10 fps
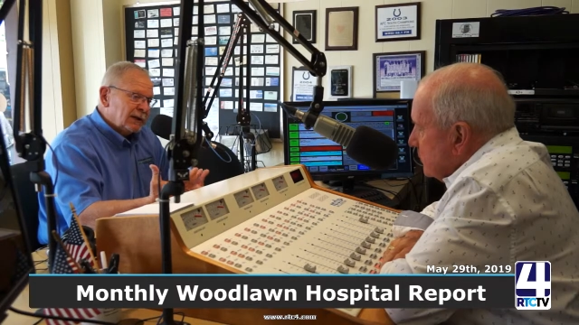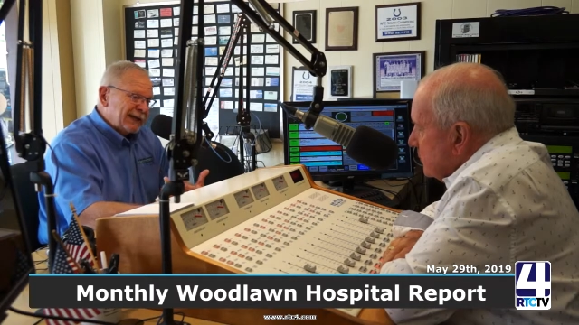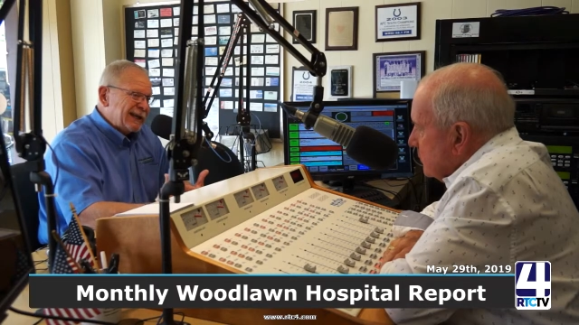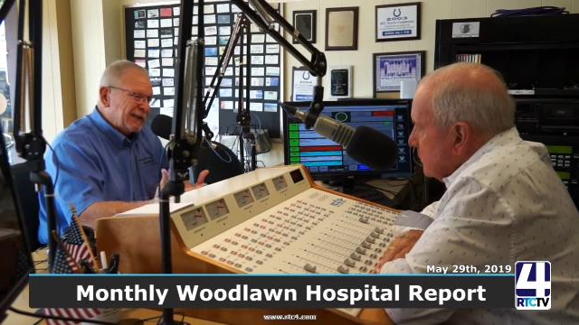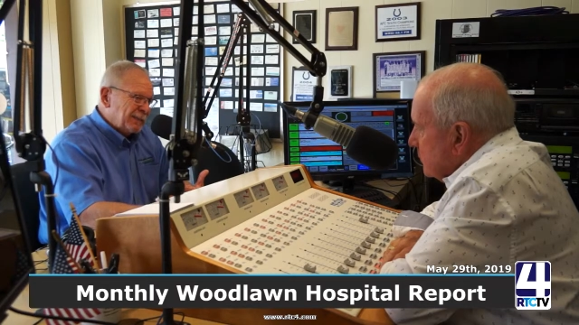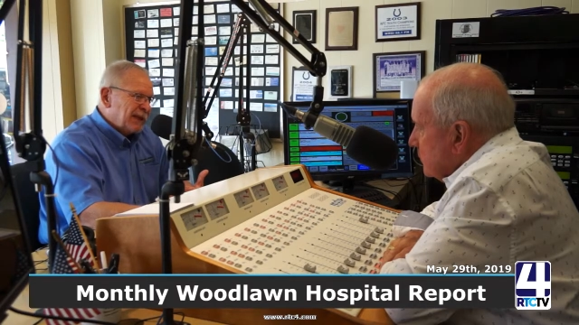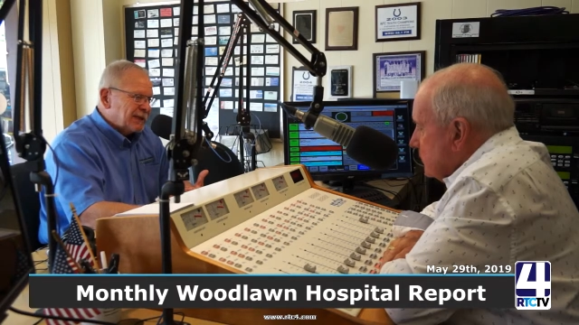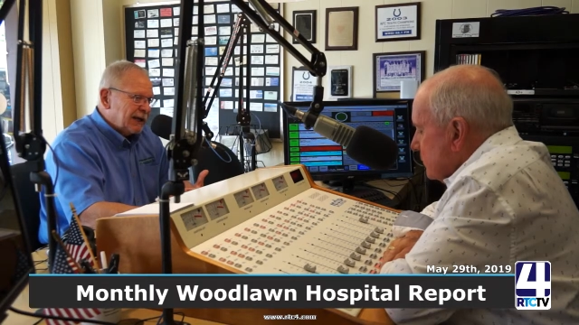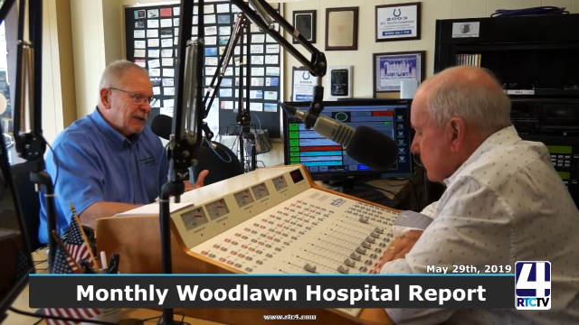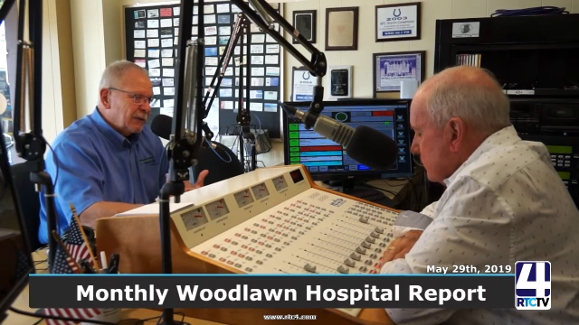Speaker 1: can get the
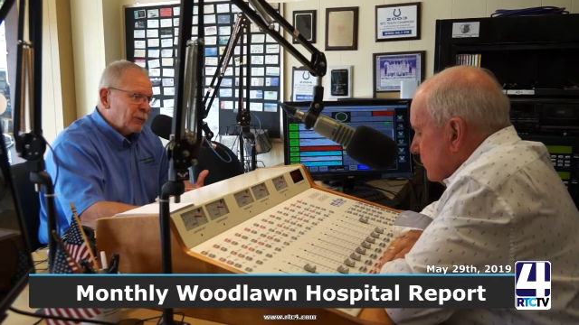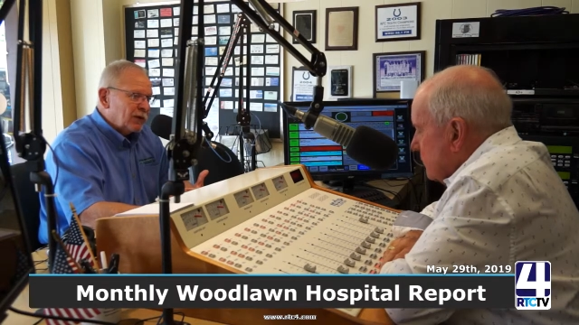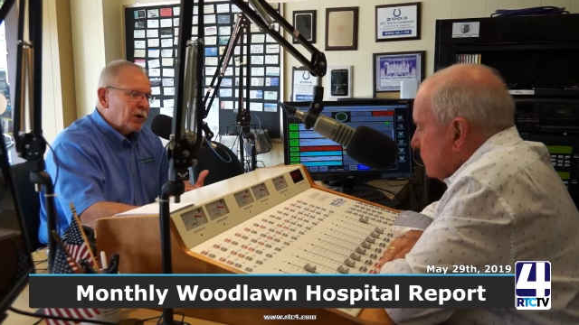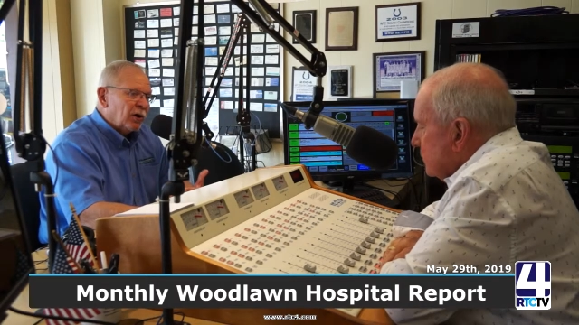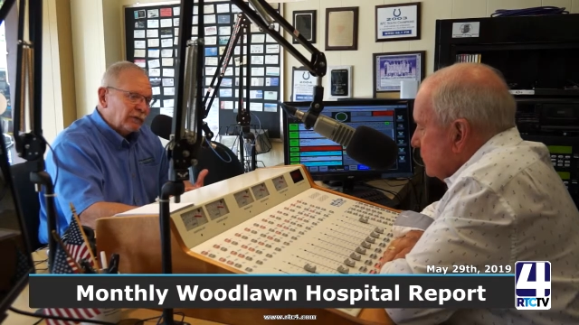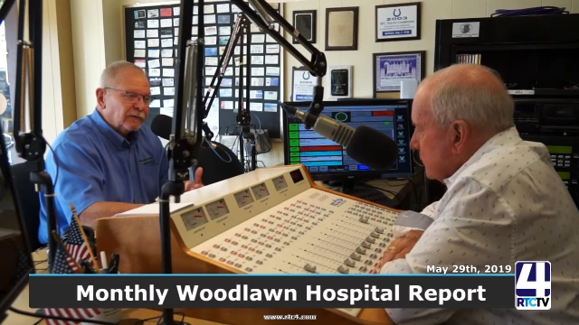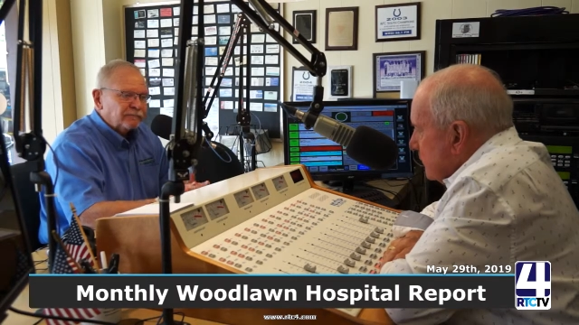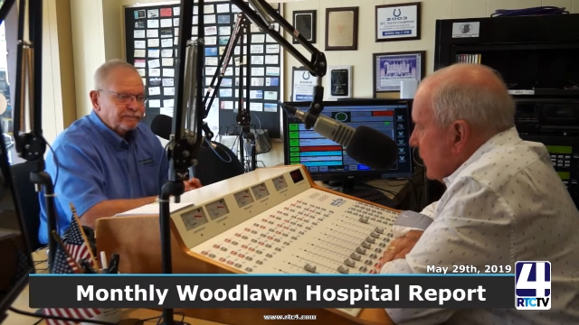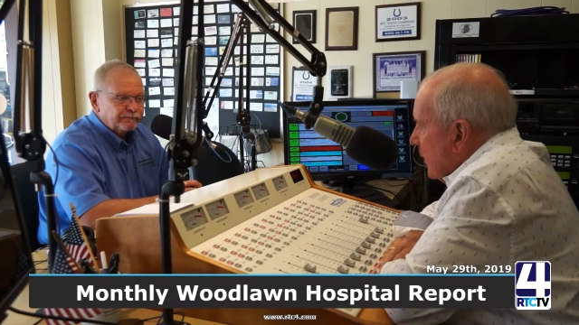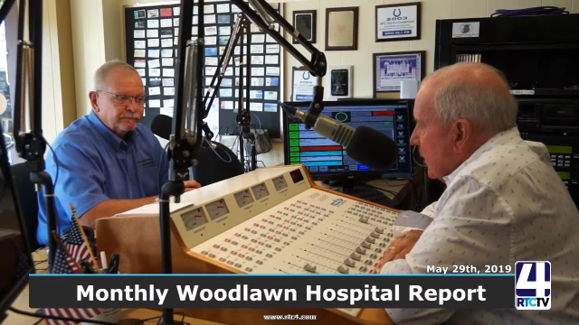best care that we can offer.
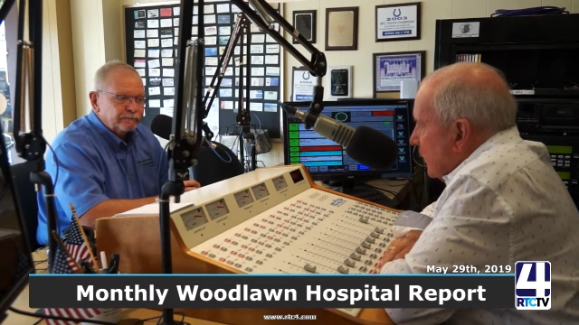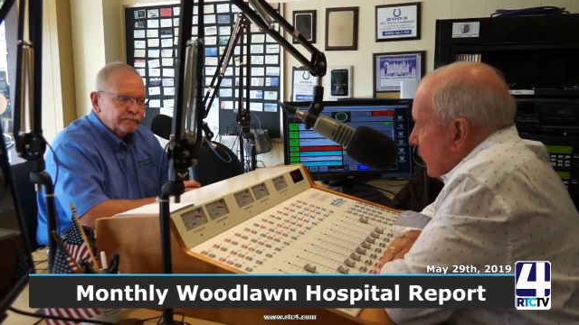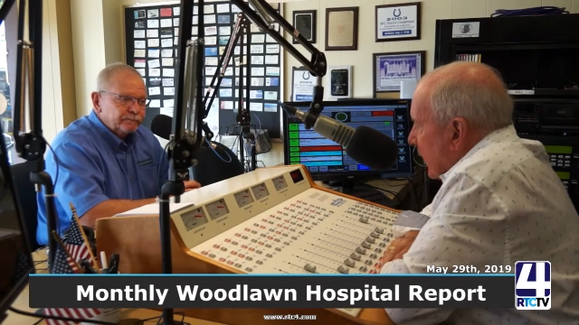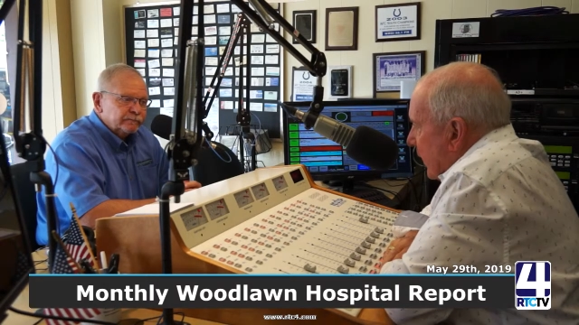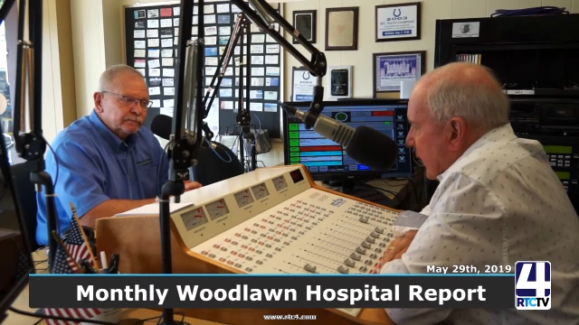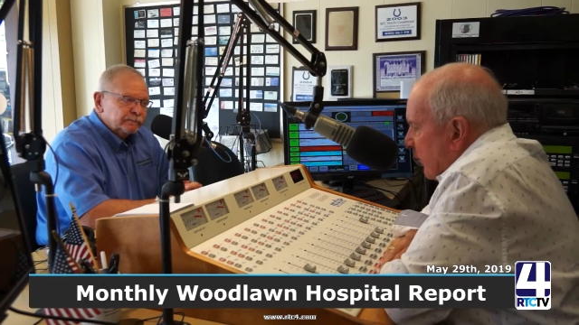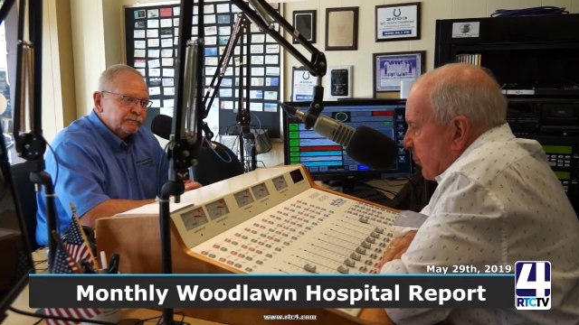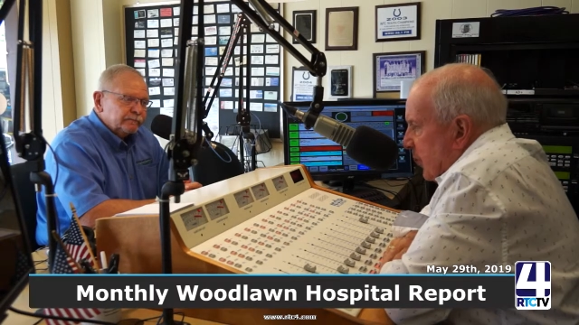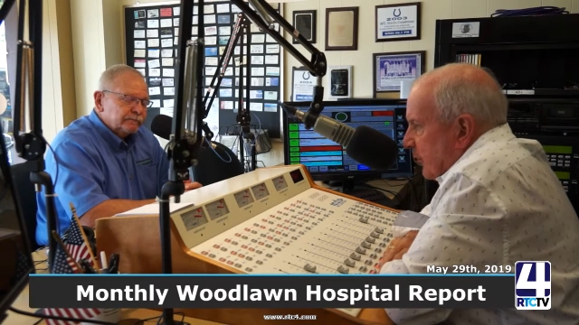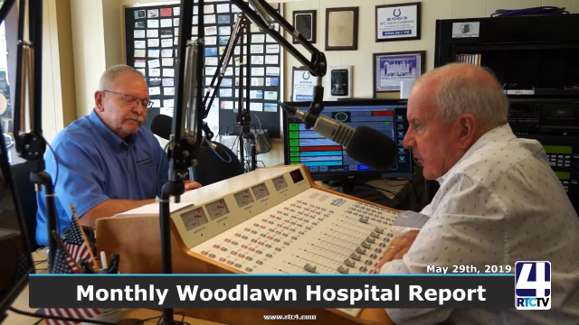
Speaker 2: John Ellis,
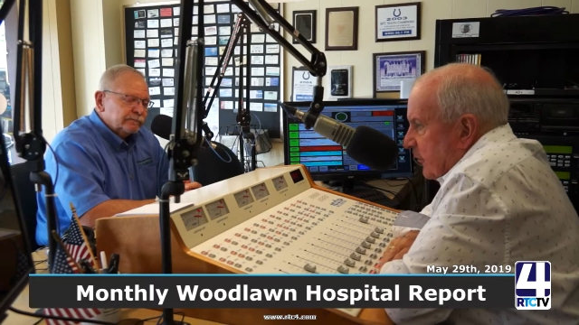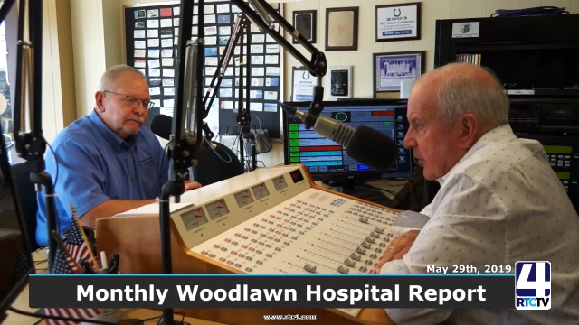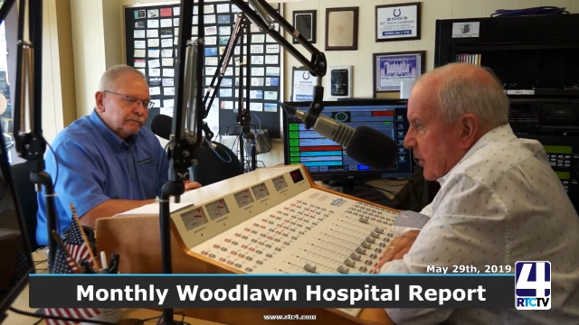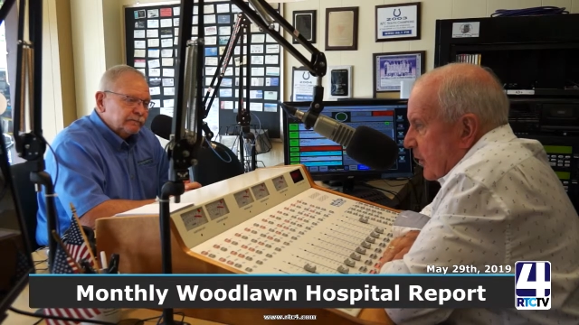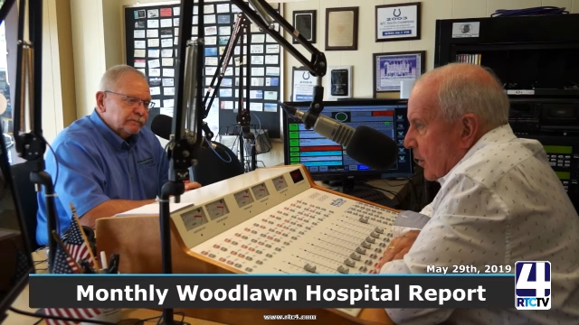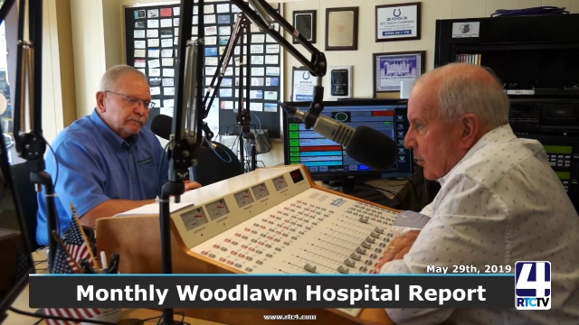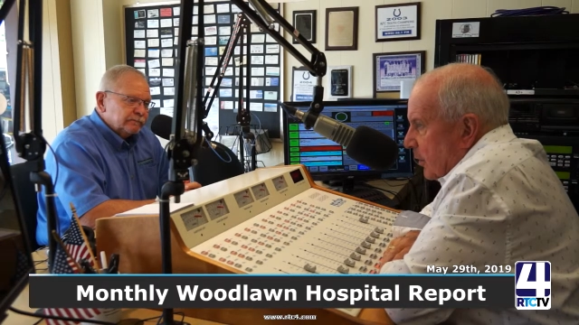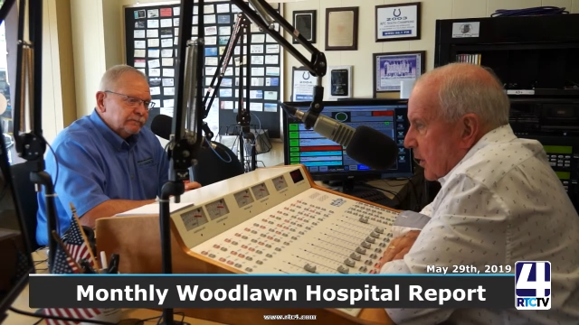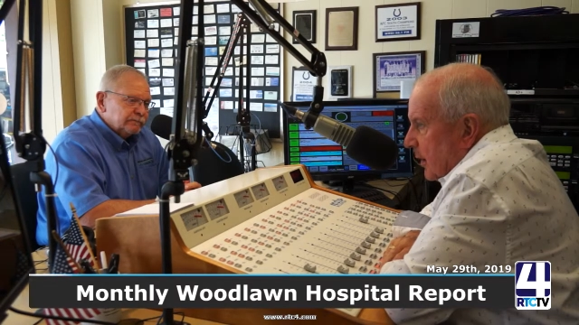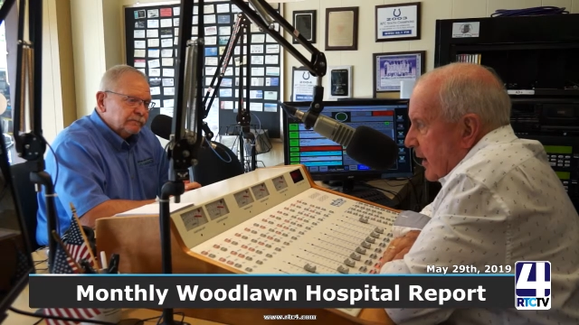President and CEO,
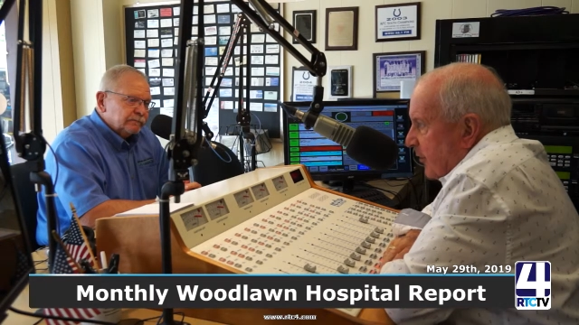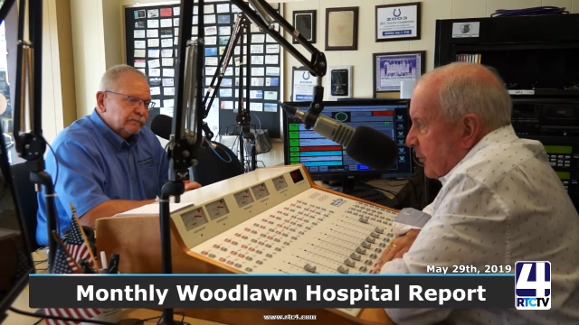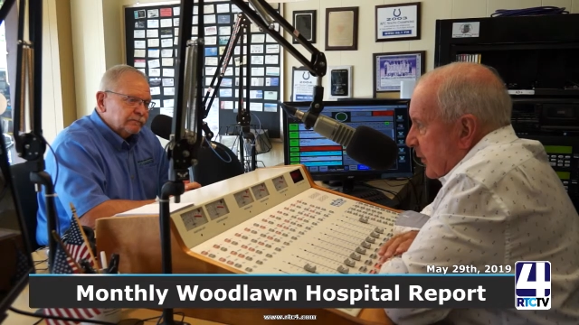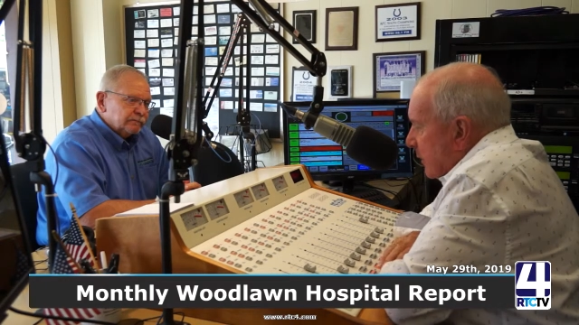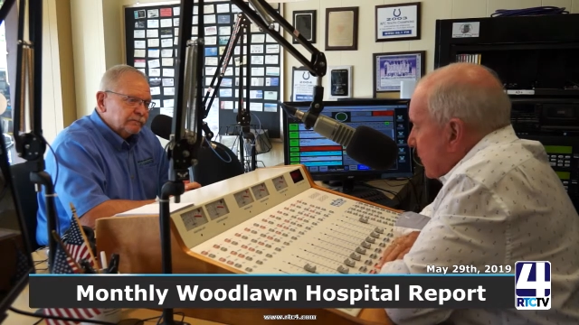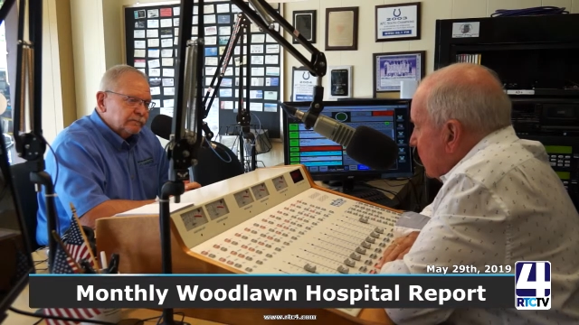Woodlawn Hospital.